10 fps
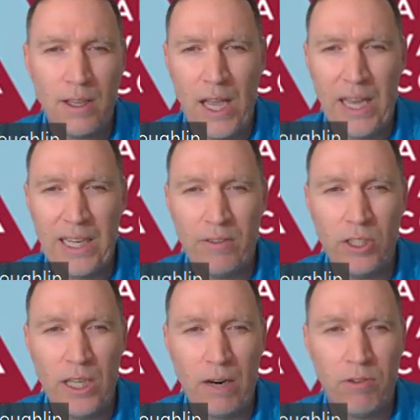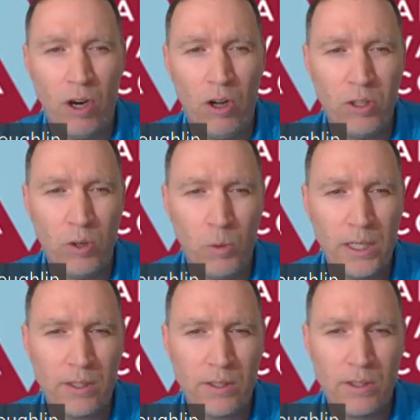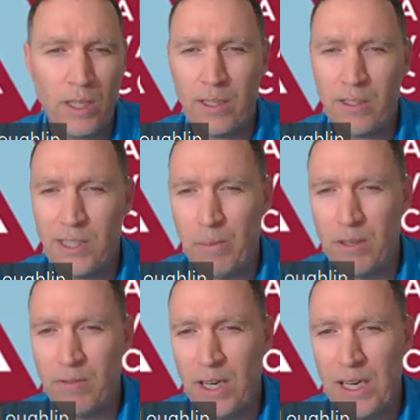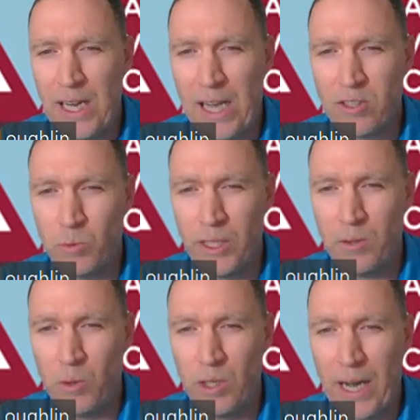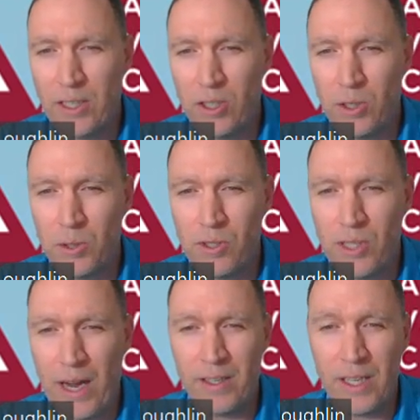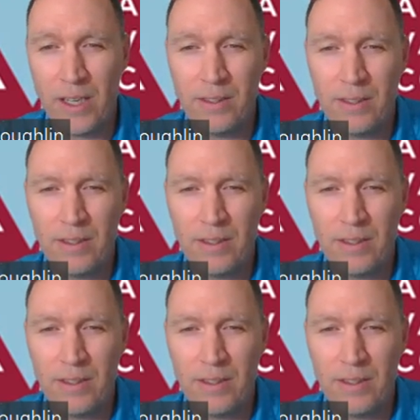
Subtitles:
And I've done that for all the weeks except the very last week where I had to go to a Saturday.